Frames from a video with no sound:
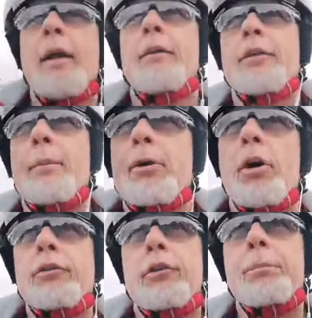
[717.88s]

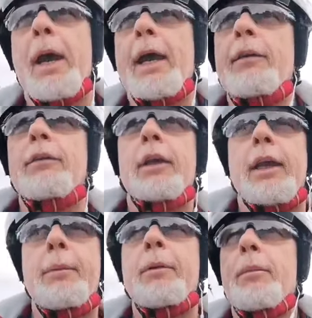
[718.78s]
subconscious patterns are
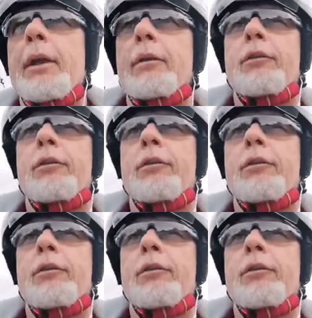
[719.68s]
keeping them in a